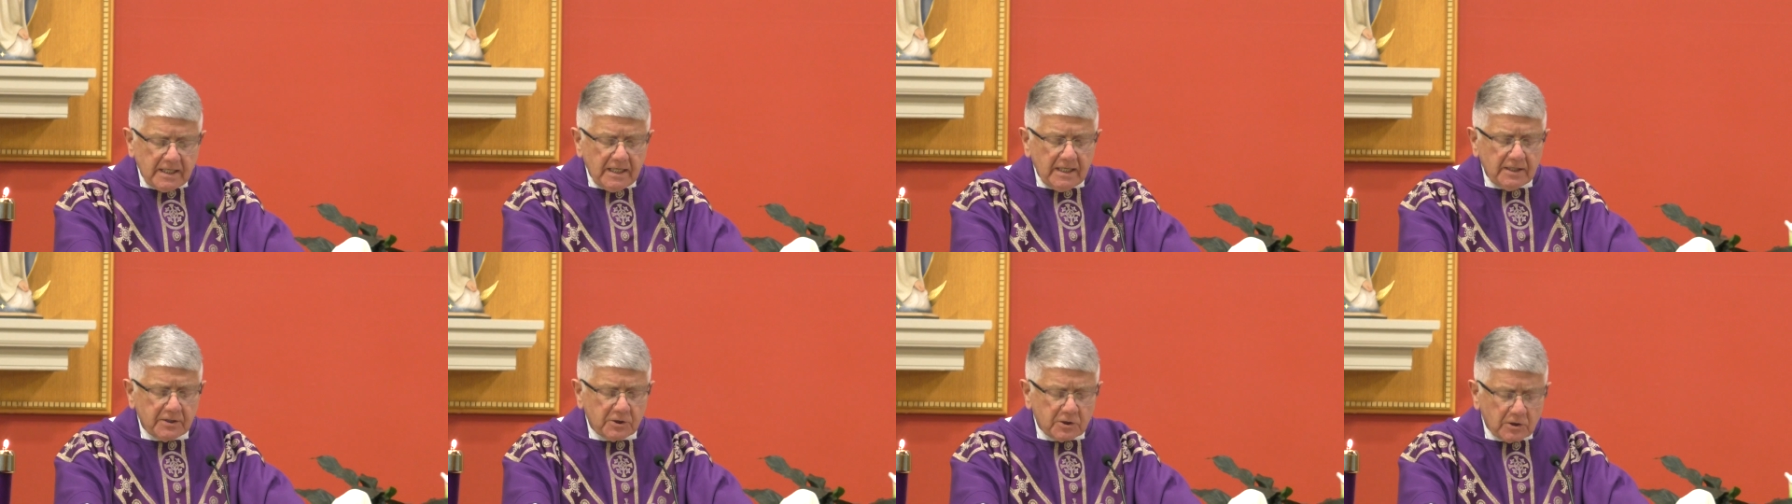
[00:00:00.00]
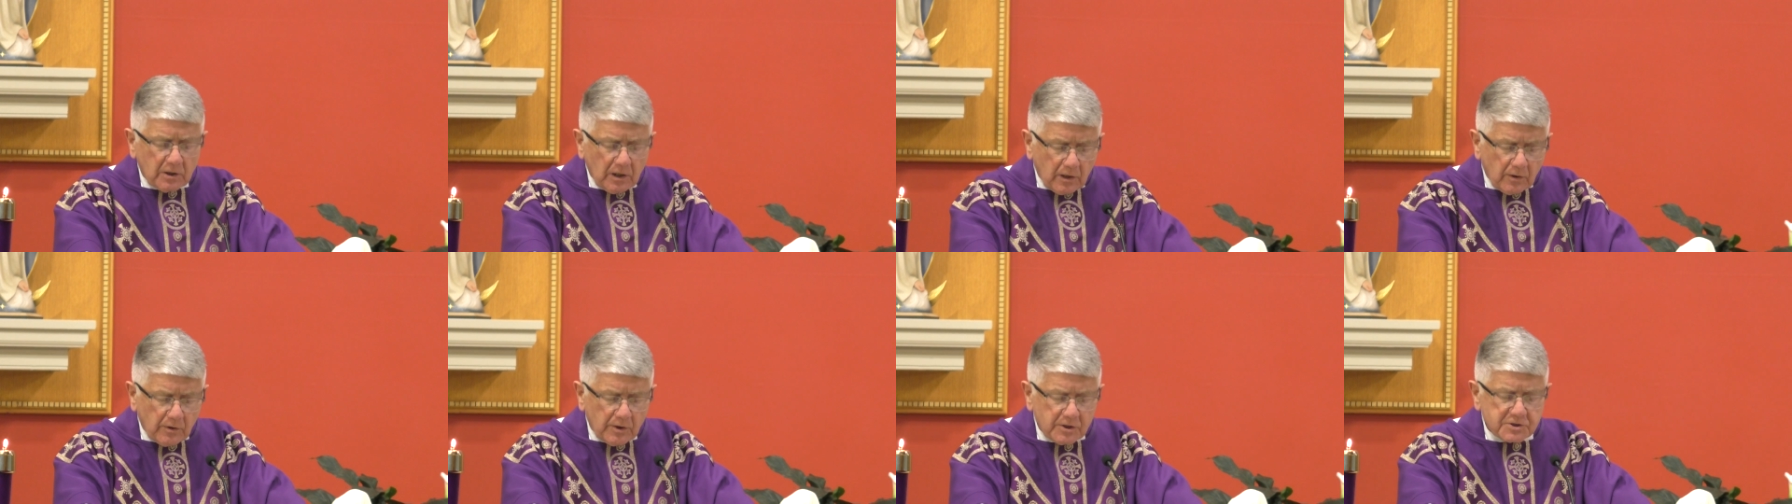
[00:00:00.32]

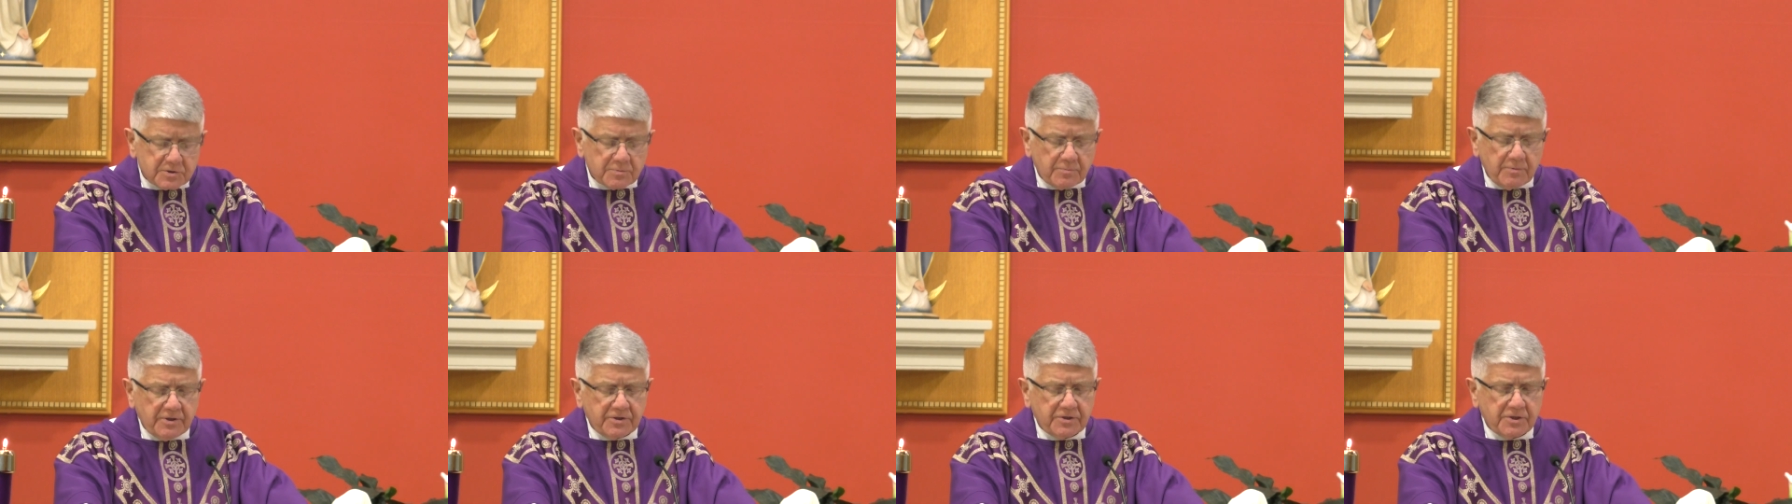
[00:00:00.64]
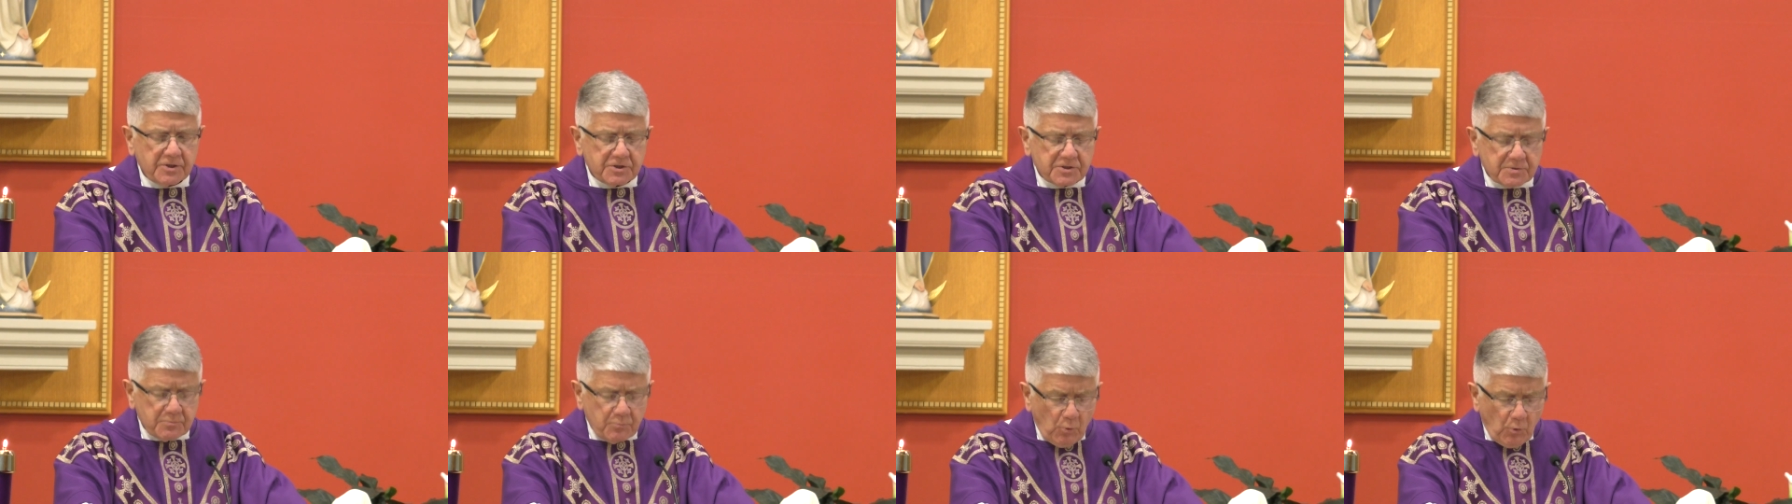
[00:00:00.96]
encouragement
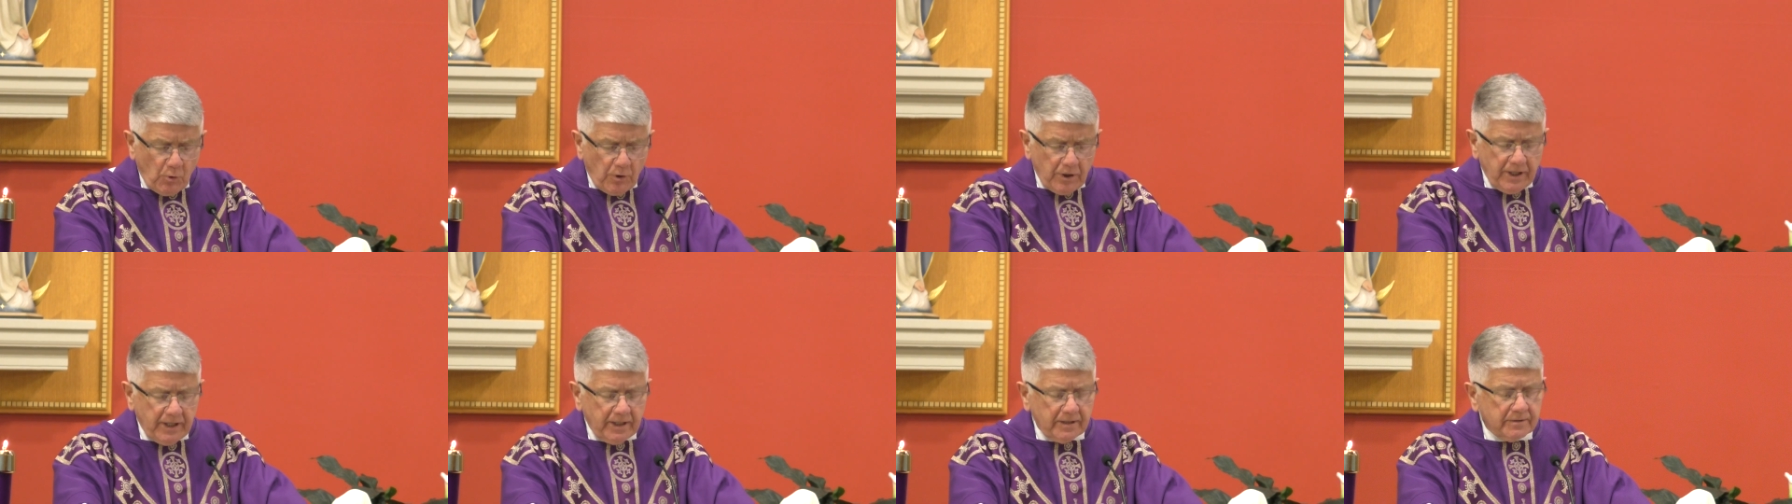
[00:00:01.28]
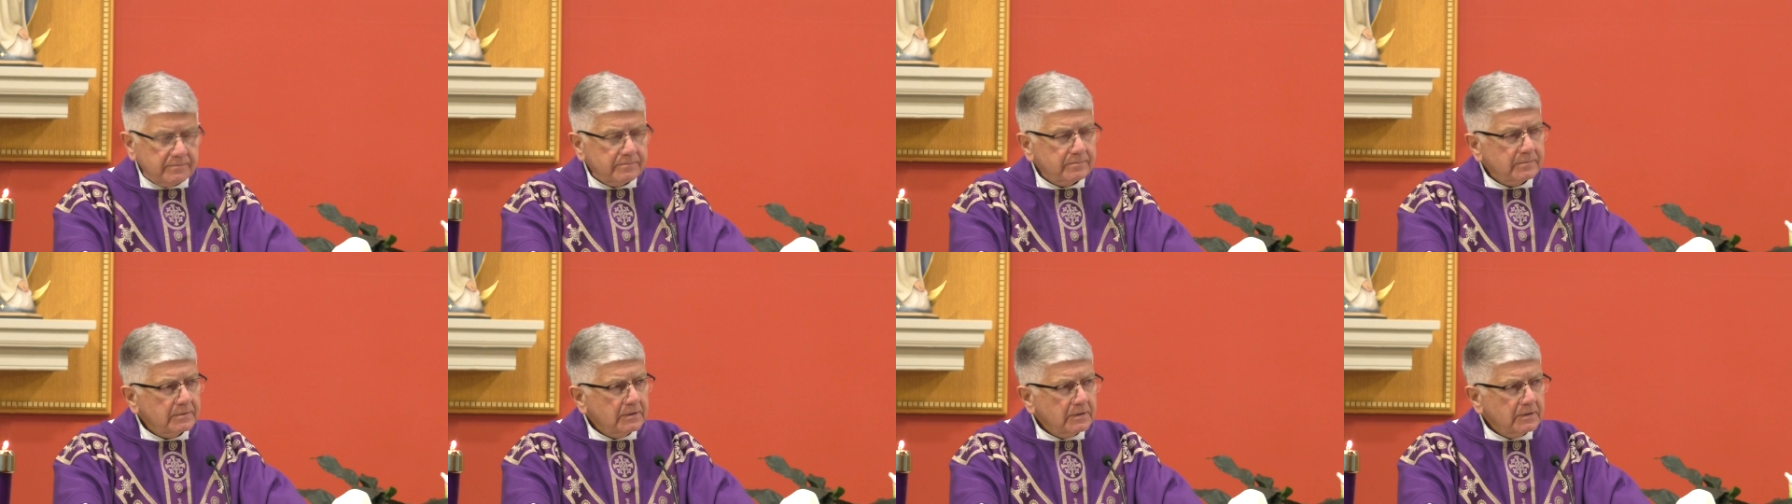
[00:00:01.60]
this morning,